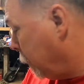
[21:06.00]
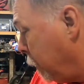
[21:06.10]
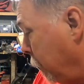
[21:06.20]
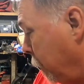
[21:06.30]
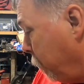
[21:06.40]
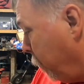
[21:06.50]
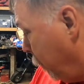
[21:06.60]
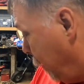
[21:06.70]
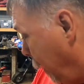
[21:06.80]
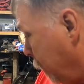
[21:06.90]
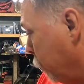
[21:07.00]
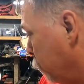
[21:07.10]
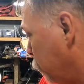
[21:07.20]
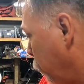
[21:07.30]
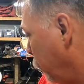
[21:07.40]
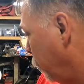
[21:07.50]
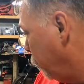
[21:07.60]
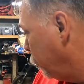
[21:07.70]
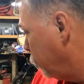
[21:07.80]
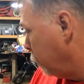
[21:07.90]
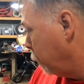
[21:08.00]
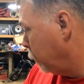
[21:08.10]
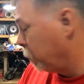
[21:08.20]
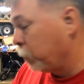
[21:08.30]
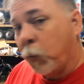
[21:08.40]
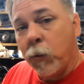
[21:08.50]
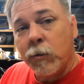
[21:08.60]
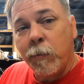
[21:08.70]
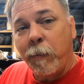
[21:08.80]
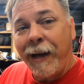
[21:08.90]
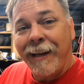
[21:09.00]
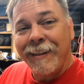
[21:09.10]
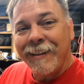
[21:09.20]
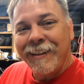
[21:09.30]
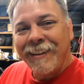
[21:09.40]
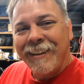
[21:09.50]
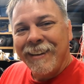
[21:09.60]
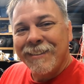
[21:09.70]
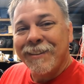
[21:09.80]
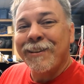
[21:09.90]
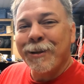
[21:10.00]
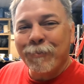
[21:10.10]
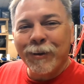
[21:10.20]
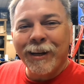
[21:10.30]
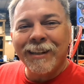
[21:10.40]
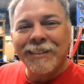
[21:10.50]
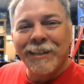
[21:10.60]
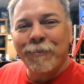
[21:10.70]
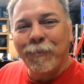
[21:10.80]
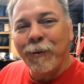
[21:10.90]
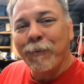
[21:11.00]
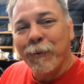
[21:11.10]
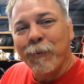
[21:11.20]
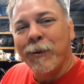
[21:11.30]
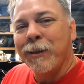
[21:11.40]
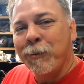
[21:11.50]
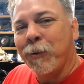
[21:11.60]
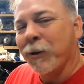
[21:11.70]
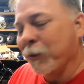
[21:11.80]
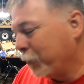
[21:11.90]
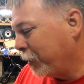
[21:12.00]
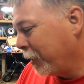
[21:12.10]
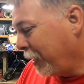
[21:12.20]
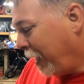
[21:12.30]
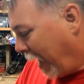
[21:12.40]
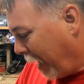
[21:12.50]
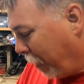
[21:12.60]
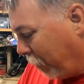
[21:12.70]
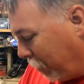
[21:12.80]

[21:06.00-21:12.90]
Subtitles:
think if that goes well, then it warrants a bath. And so then we'll kind of see what we're really working with. How